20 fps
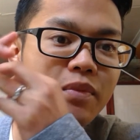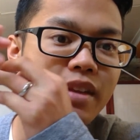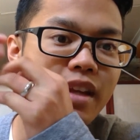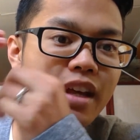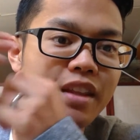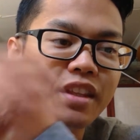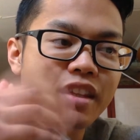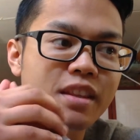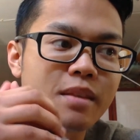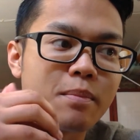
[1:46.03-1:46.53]

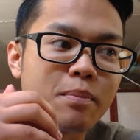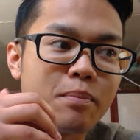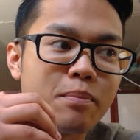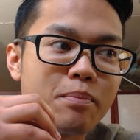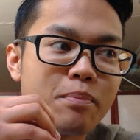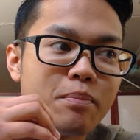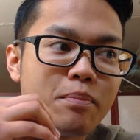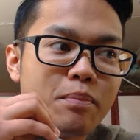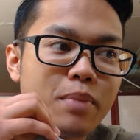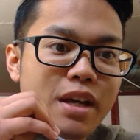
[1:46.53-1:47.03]
I think the
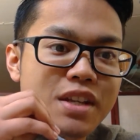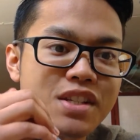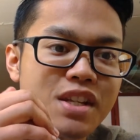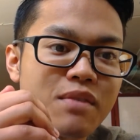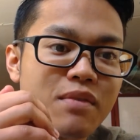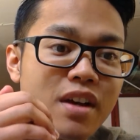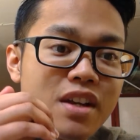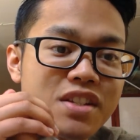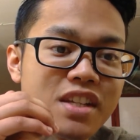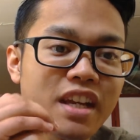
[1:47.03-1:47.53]
best
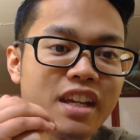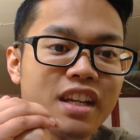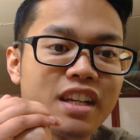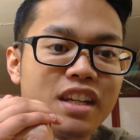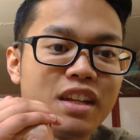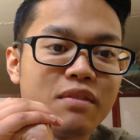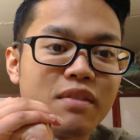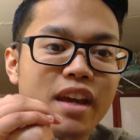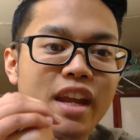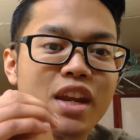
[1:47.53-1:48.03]
advice I could
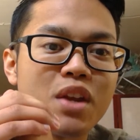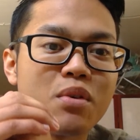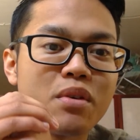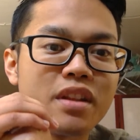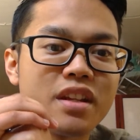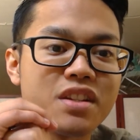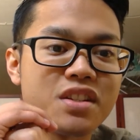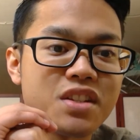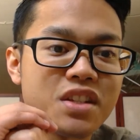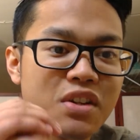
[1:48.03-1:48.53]
give anyone
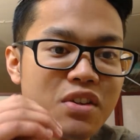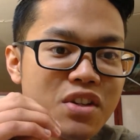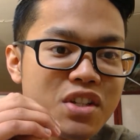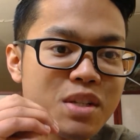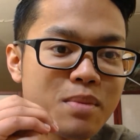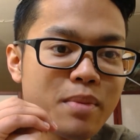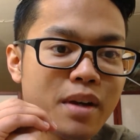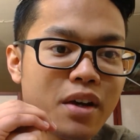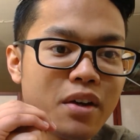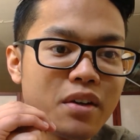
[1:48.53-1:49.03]
that's serious
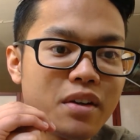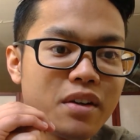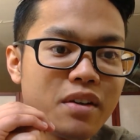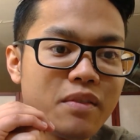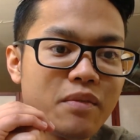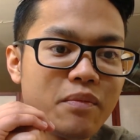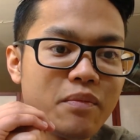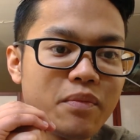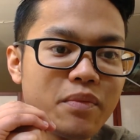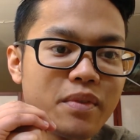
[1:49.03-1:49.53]
about
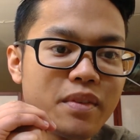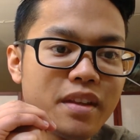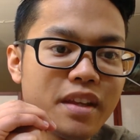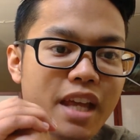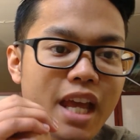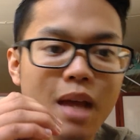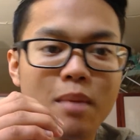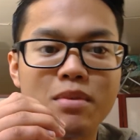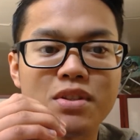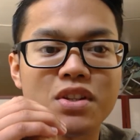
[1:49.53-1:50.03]

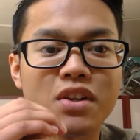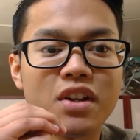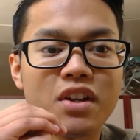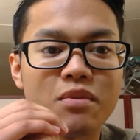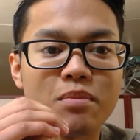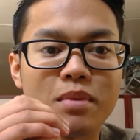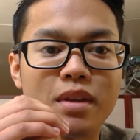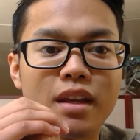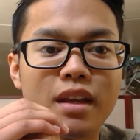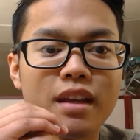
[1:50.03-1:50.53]
Amazon
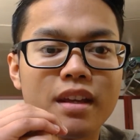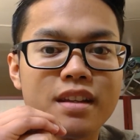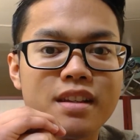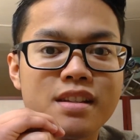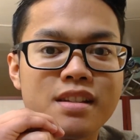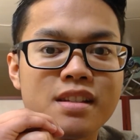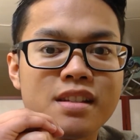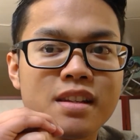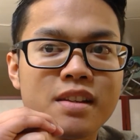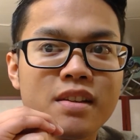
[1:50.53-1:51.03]
FBA
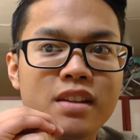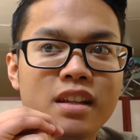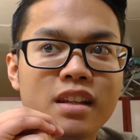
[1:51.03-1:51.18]
is,